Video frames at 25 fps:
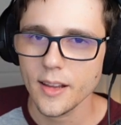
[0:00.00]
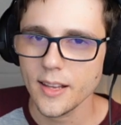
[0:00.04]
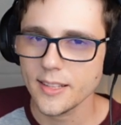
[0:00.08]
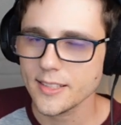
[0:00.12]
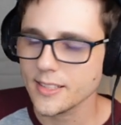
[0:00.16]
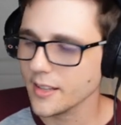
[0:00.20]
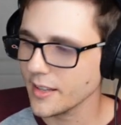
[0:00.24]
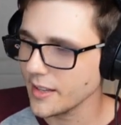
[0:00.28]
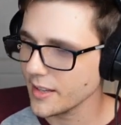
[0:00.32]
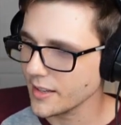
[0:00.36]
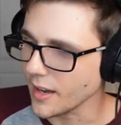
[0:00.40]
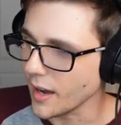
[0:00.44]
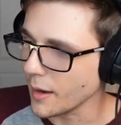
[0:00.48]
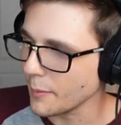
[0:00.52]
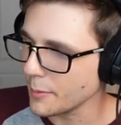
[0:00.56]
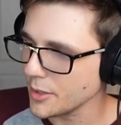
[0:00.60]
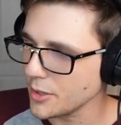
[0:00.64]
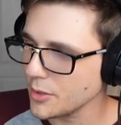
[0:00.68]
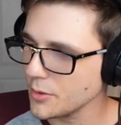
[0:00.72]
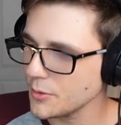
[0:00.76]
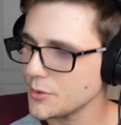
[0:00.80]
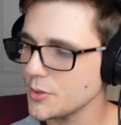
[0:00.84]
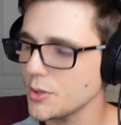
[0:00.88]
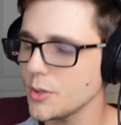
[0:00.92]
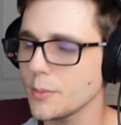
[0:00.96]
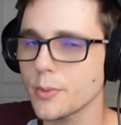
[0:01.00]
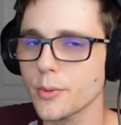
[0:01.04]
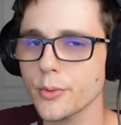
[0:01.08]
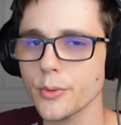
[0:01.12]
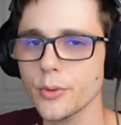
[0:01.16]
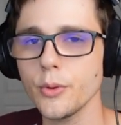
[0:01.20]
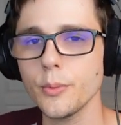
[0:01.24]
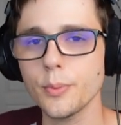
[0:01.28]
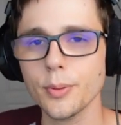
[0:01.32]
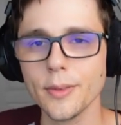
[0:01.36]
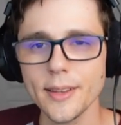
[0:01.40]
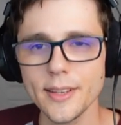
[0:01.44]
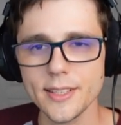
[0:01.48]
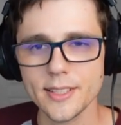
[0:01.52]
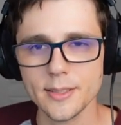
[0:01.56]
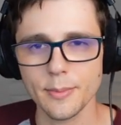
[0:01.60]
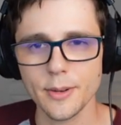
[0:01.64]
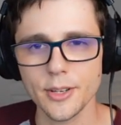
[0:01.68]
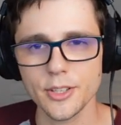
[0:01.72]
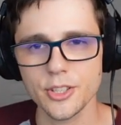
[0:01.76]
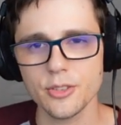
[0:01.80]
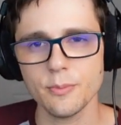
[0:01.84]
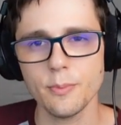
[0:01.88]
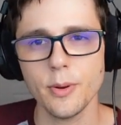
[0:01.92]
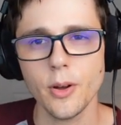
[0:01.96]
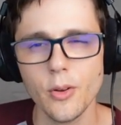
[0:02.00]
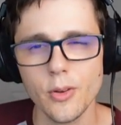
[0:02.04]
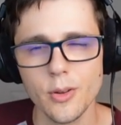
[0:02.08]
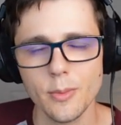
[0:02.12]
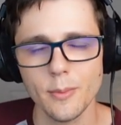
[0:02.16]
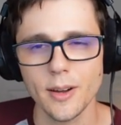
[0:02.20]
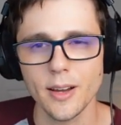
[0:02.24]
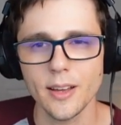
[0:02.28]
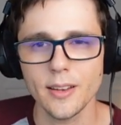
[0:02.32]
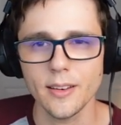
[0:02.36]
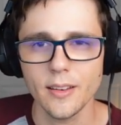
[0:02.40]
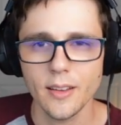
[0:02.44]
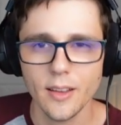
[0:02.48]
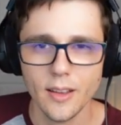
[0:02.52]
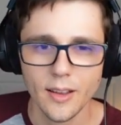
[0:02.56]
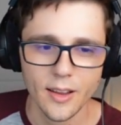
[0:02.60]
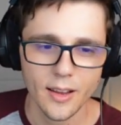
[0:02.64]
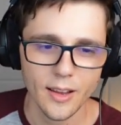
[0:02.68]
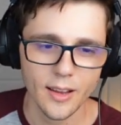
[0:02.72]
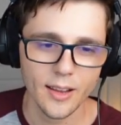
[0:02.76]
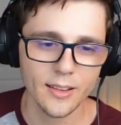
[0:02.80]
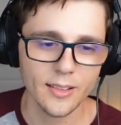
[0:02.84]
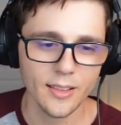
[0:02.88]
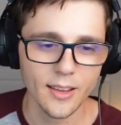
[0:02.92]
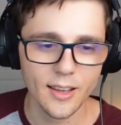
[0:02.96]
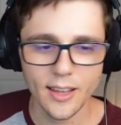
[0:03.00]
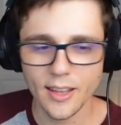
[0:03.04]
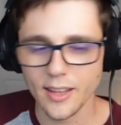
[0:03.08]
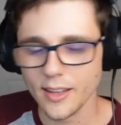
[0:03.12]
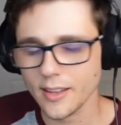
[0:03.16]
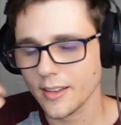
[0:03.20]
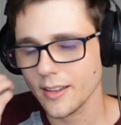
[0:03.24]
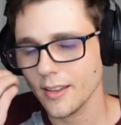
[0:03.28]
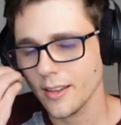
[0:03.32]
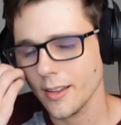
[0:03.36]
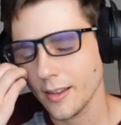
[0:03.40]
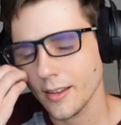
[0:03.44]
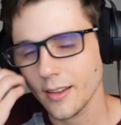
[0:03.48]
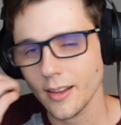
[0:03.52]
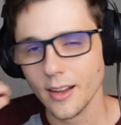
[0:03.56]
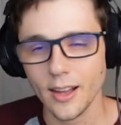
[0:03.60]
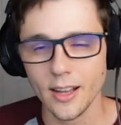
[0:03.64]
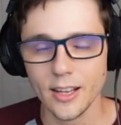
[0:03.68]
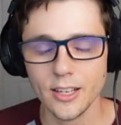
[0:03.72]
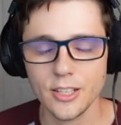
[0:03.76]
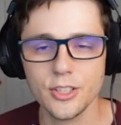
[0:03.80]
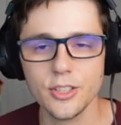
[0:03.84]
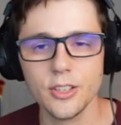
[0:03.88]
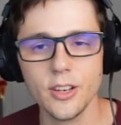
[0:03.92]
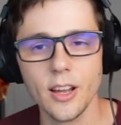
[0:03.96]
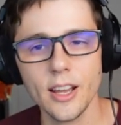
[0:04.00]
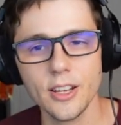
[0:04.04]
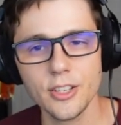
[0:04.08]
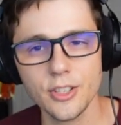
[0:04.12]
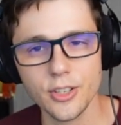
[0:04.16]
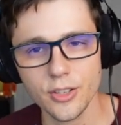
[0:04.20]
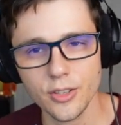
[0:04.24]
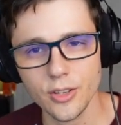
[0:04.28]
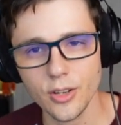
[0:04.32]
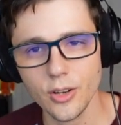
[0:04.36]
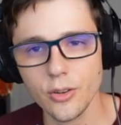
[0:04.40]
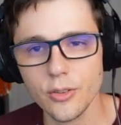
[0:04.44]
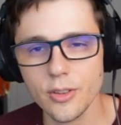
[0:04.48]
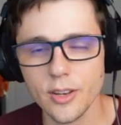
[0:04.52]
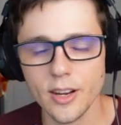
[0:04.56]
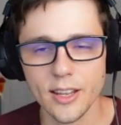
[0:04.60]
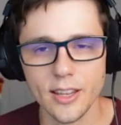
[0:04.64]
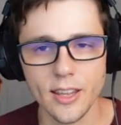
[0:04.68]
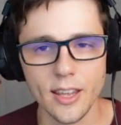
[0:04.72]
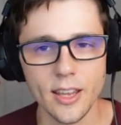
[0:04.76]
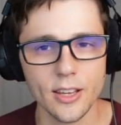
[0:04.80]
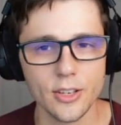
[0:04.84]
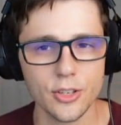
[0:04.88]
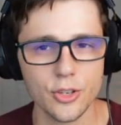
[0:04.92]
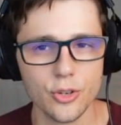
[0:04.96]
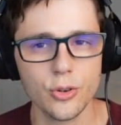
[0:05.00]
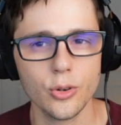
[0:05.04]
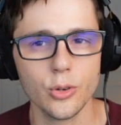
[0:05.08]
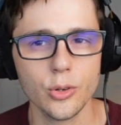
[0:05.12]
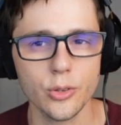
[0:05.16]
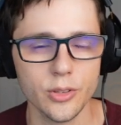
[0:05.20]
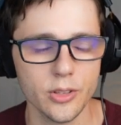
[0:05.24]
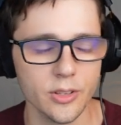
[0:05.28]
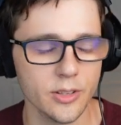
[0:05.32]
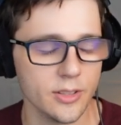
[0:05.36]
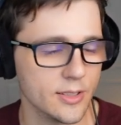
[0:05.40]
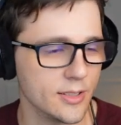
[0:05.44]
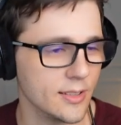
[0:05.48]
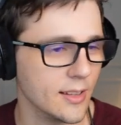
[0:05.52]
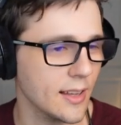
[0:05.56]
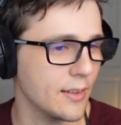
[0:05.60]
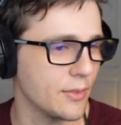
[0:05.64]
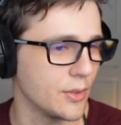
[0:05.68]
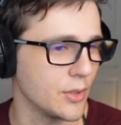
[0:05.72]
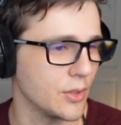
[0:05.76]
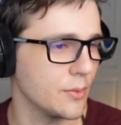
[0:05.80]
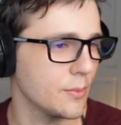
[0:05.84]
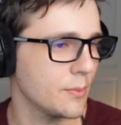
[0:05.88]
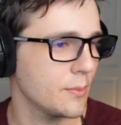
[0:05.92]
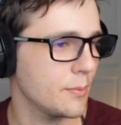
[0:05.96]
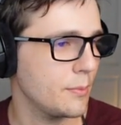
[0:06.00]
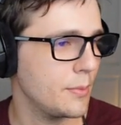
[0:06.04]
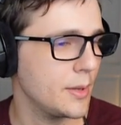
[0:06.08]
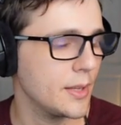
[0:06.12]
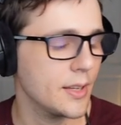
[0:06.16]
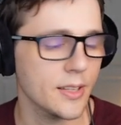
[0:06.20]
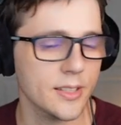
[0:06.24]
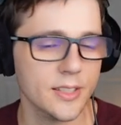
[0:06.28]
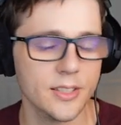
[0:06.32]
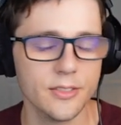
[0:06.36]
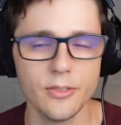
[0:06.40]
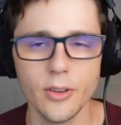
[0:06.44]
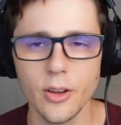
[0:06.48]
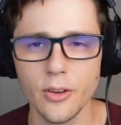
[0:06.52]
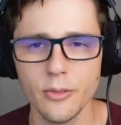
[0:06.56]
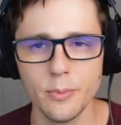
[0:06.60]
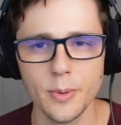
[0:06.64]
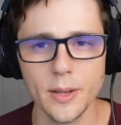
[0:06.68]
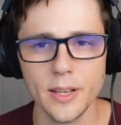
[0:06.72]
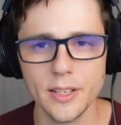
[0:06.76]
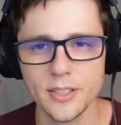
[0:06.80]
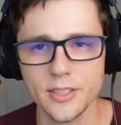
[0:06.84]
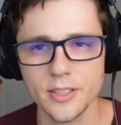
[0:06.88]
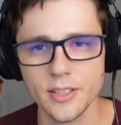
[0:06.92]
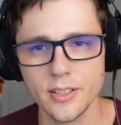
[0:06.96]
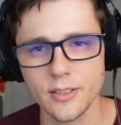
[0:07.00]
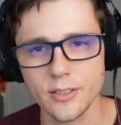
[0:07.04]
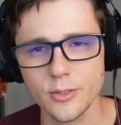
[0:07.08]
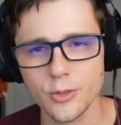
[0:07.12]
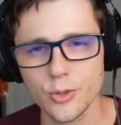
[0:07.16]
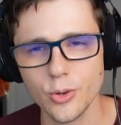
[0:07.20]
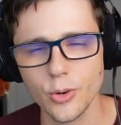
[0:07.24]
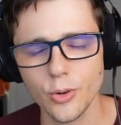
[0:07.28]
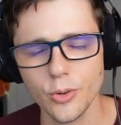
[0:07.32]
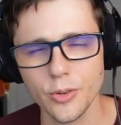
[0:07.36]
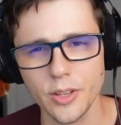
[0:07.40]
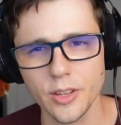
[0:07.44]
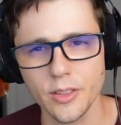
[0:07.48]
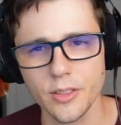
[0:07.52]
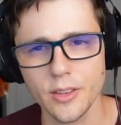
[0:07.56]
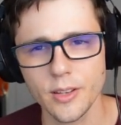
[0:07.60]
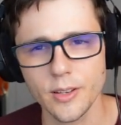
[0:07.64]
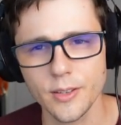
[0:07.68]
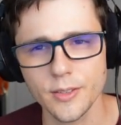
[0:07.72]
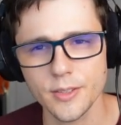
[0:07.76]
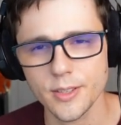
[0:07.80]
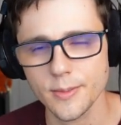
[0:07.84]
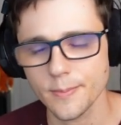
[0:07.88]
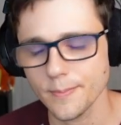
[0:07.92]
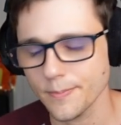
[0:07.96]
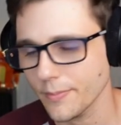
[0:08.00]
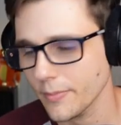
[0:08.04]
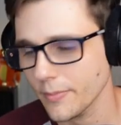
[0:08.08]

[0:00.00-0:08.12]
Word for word: It's like I'm a YouTuber who plays a bunch of Pokemon, and like I should I should know that I can't troll to this level because of, of basic trolling things.